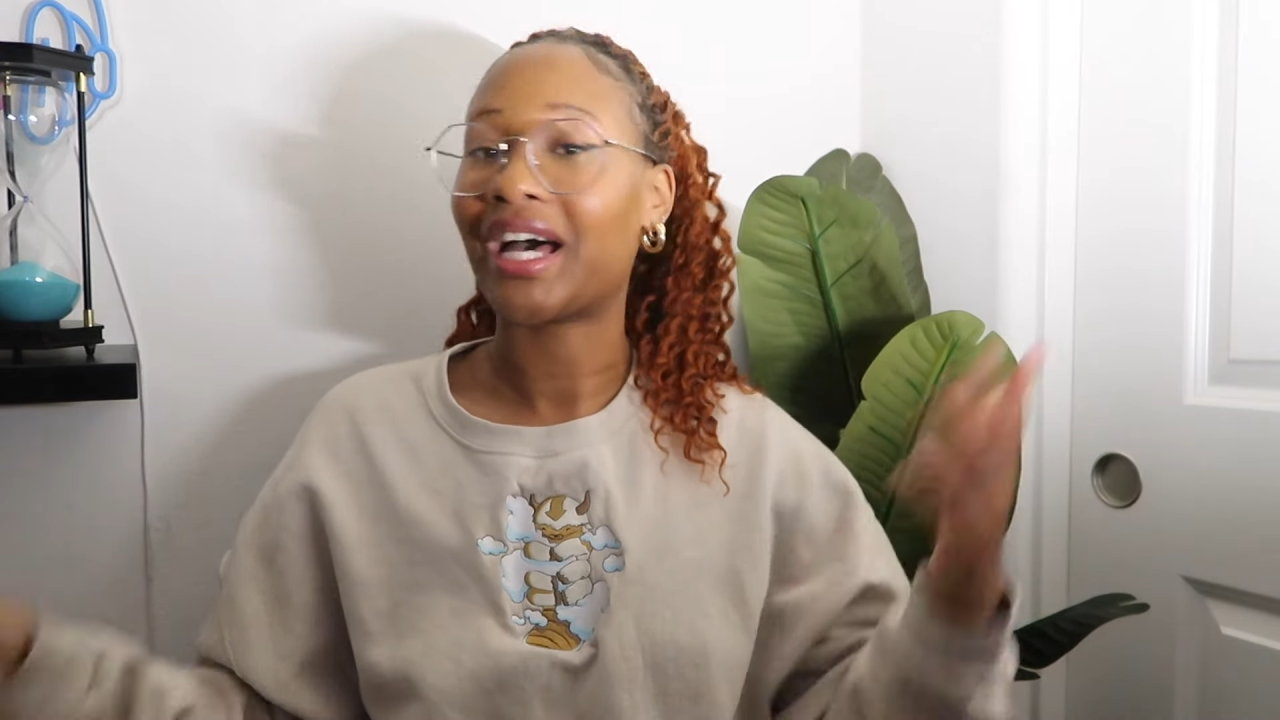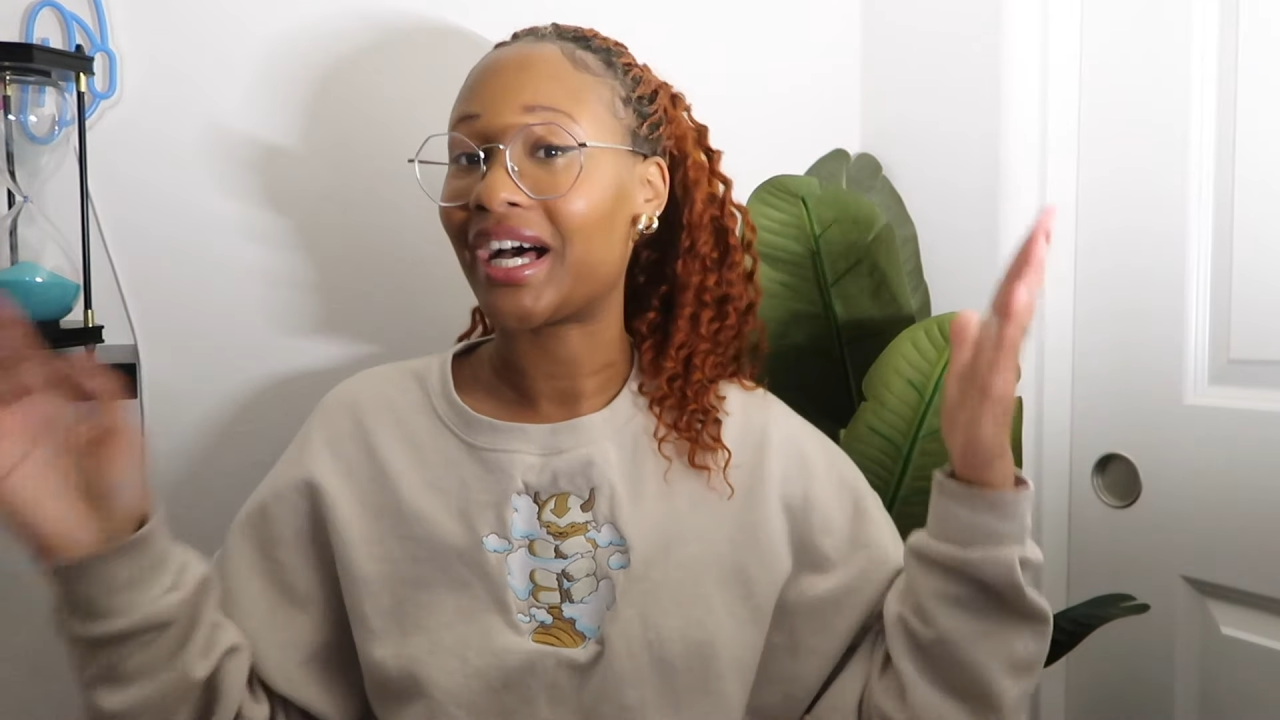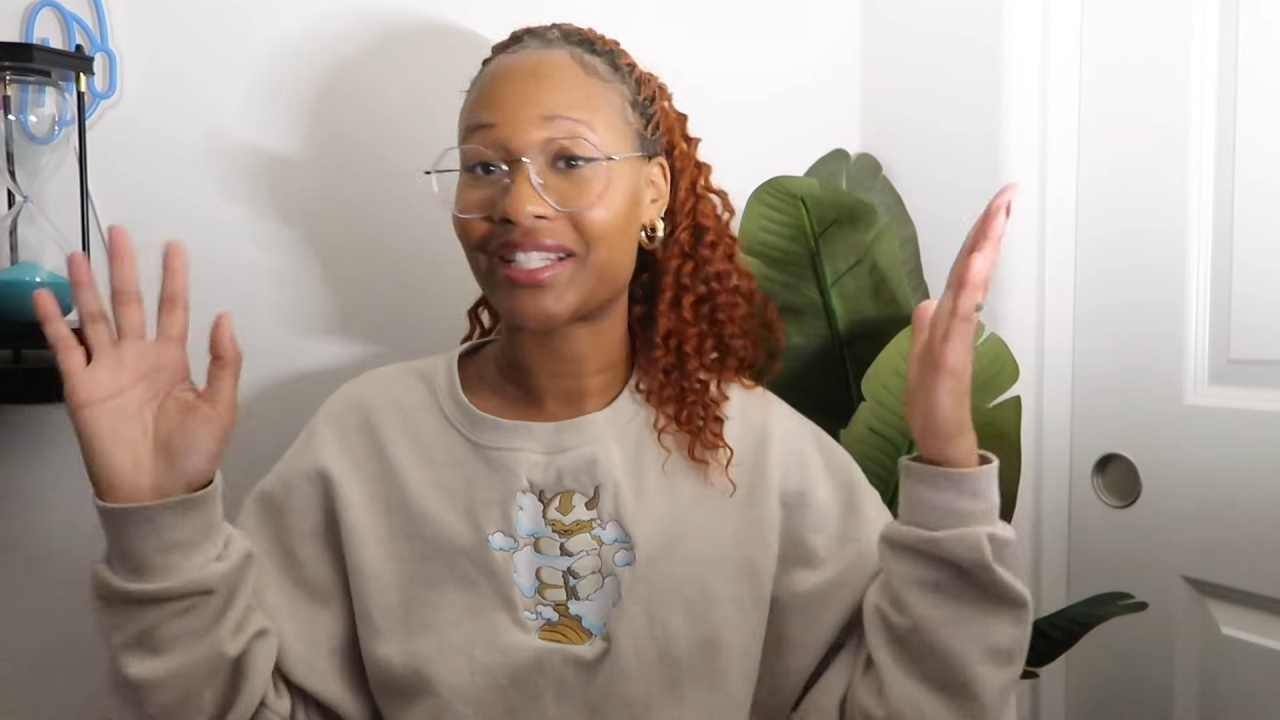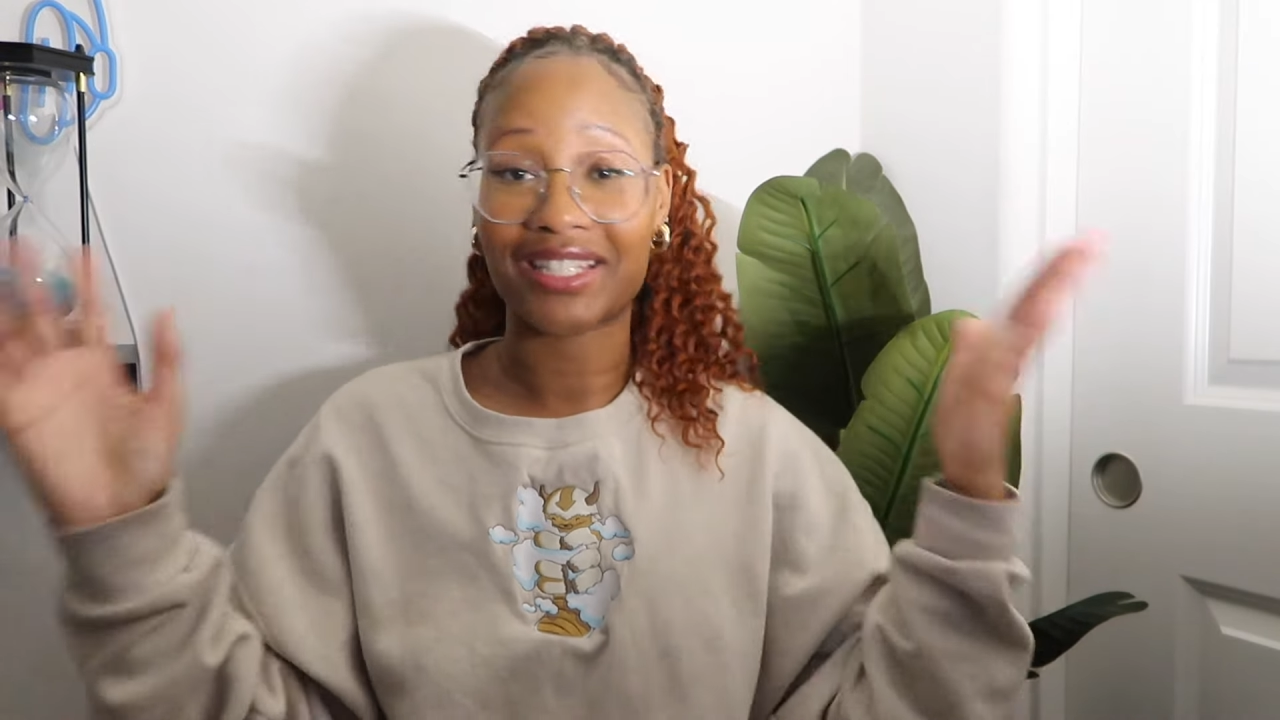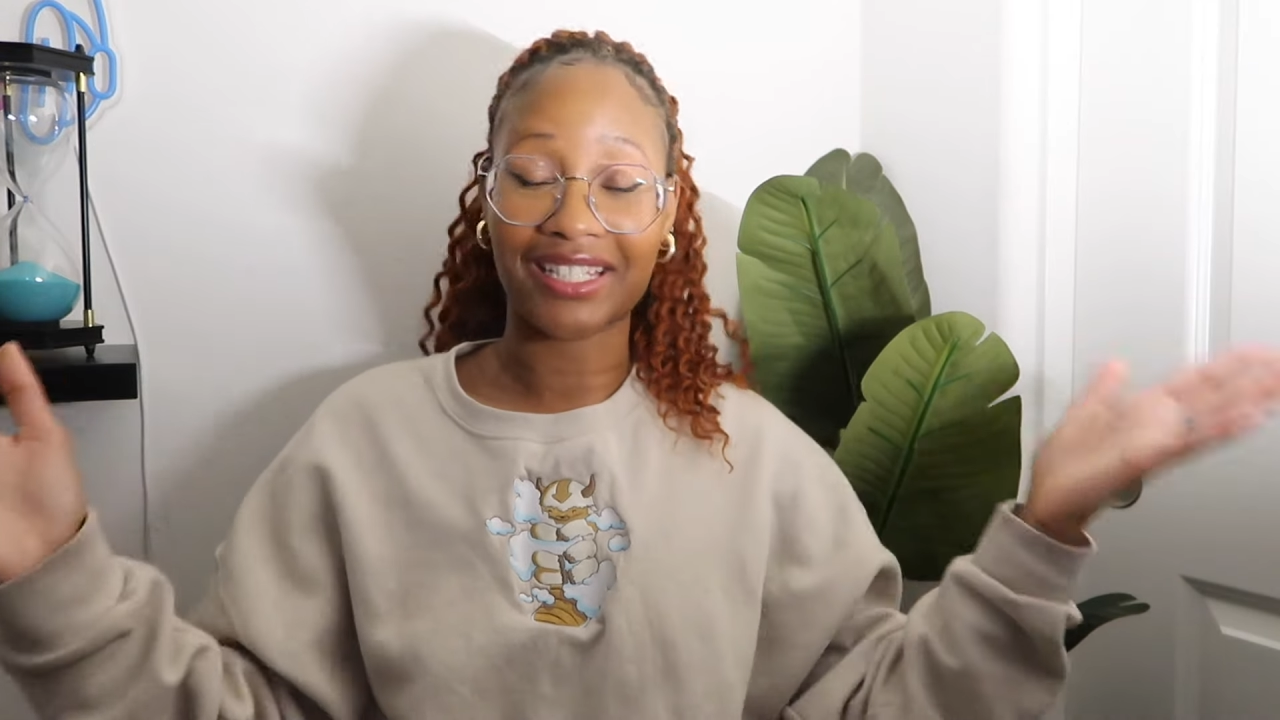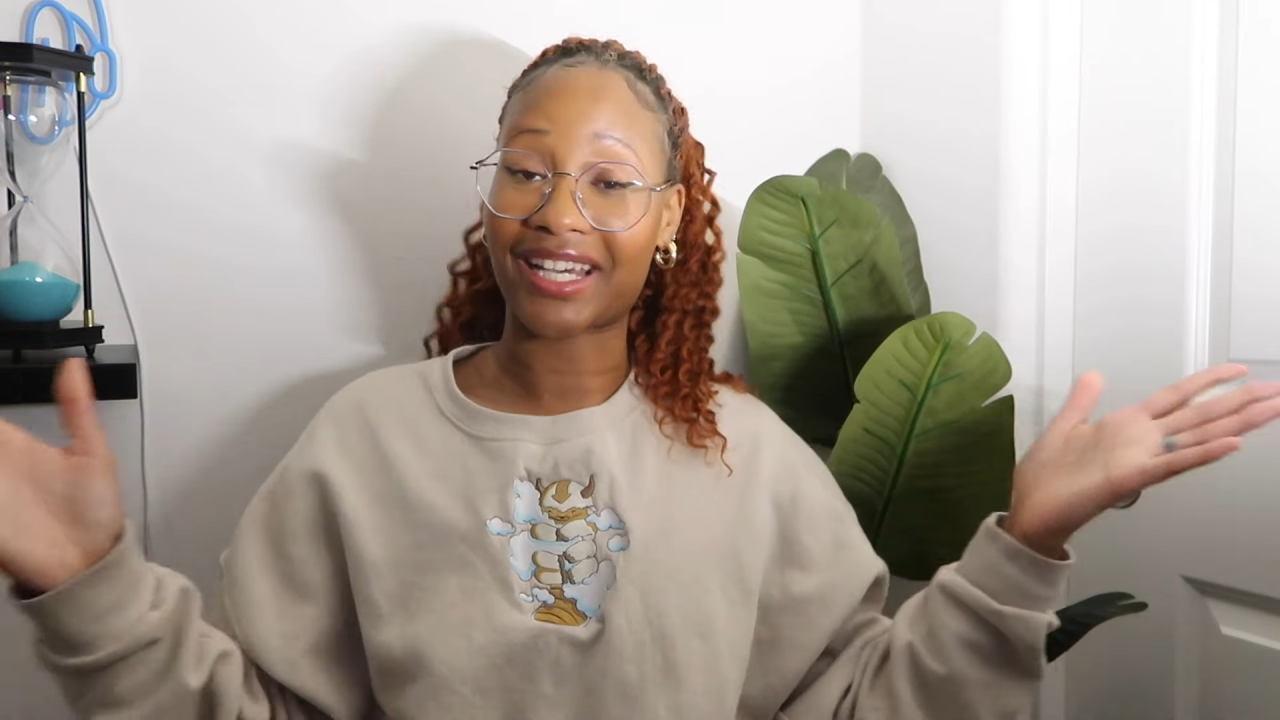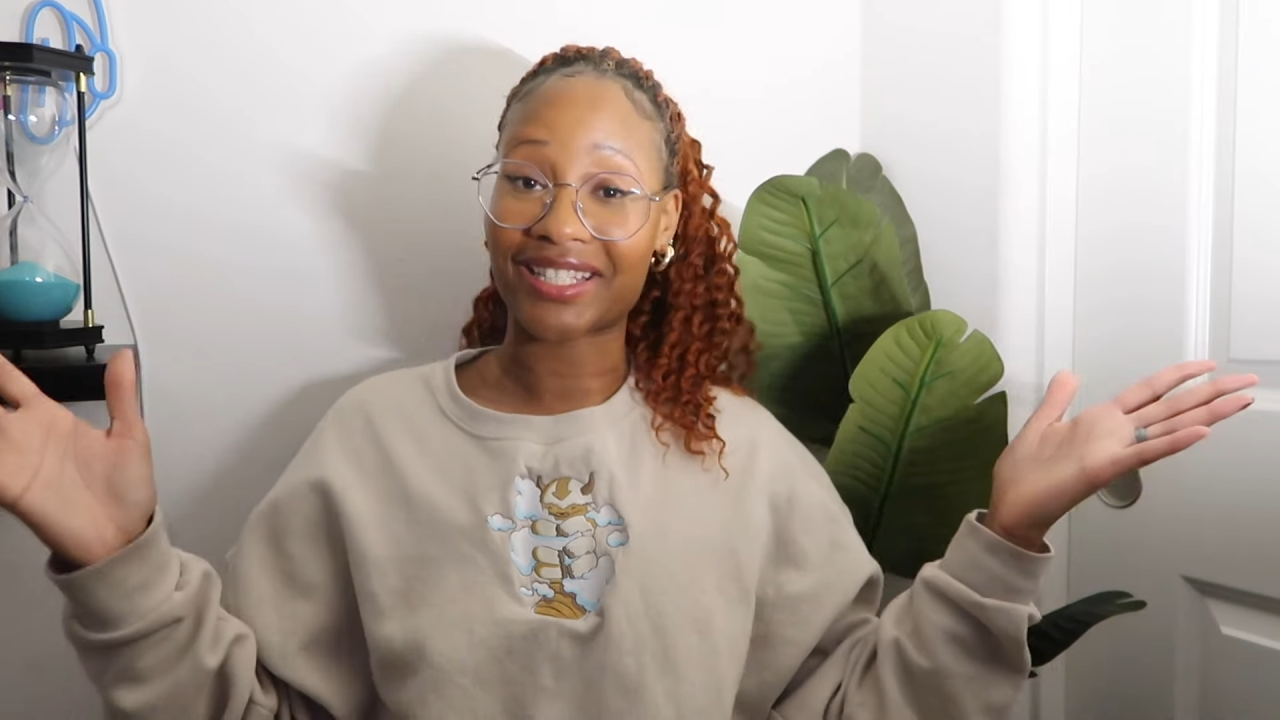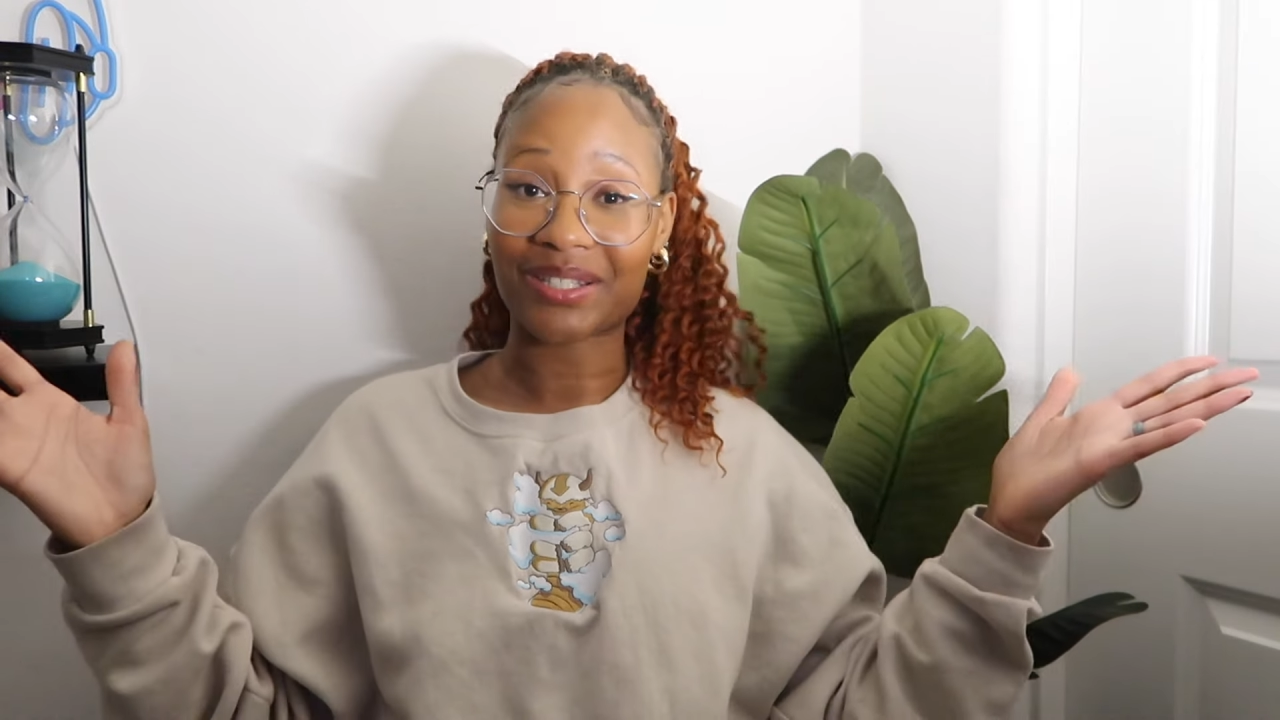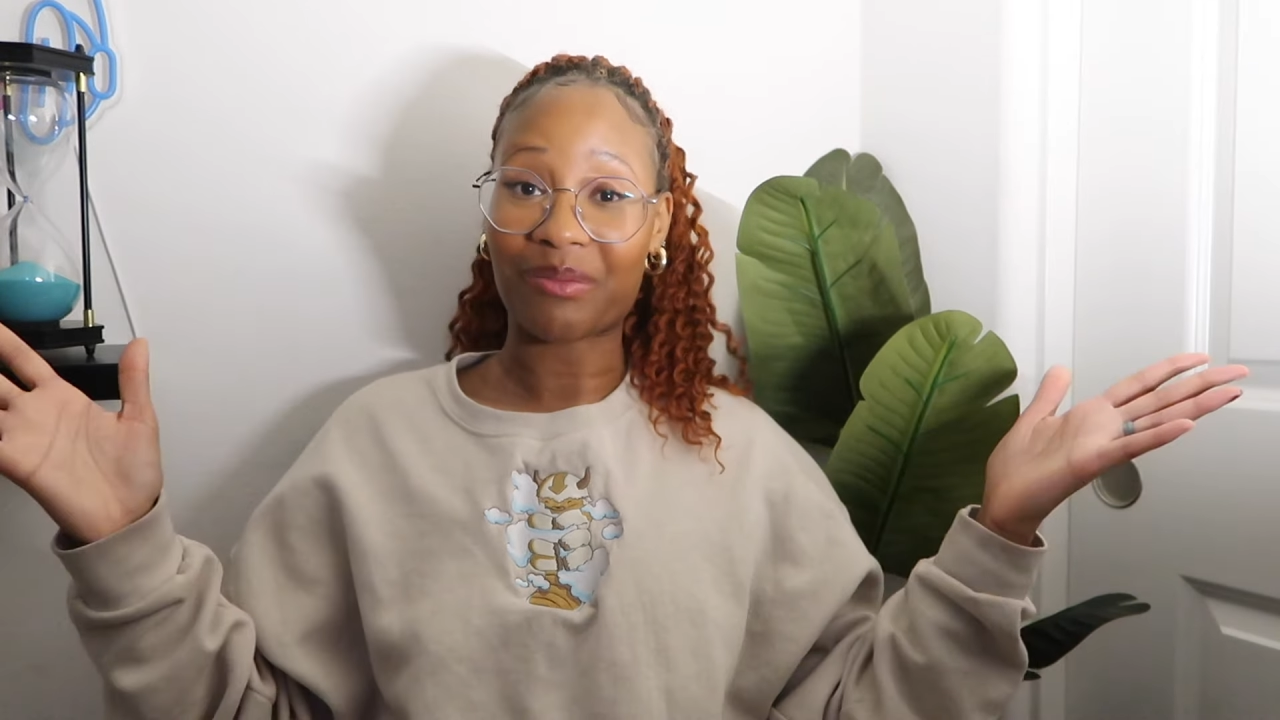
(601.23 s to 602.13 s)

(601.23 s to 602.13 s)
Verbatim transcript: I'll see you guys